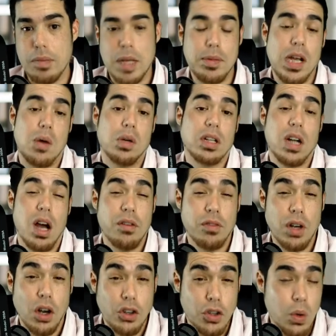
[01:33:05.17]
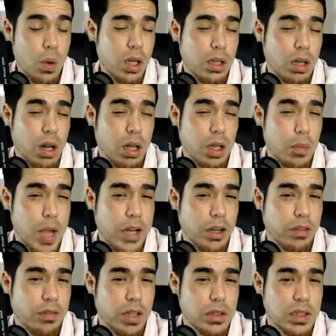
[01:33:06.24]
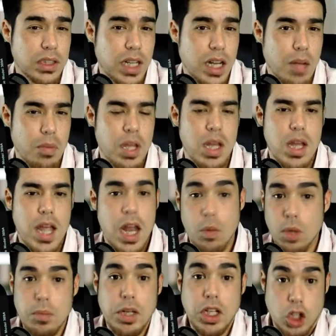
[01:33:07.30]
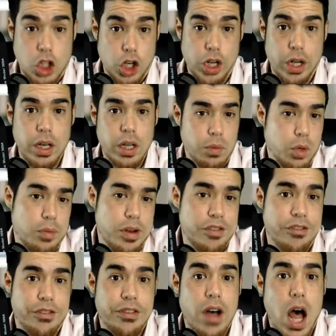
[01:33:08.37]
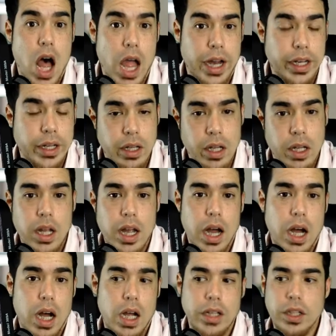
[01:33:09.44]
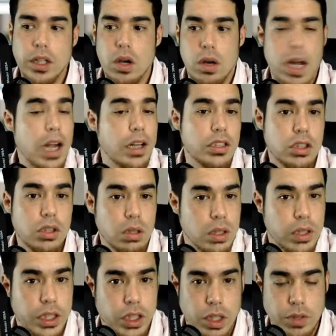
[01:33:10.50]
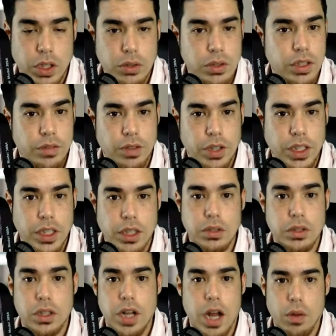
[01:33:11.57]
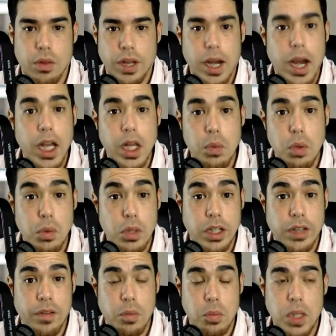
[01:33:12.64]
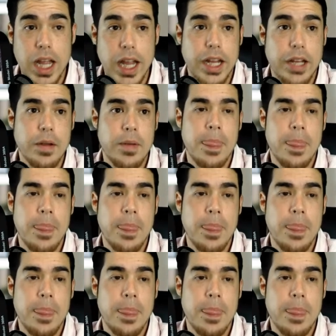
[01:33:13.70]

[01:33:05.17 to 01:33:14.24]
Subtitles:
Maybe I would have gone for a $200 microphone setup. And it would have been good. It would have been fine. I certainly could have used it for years, and I don't think anyone would have complained.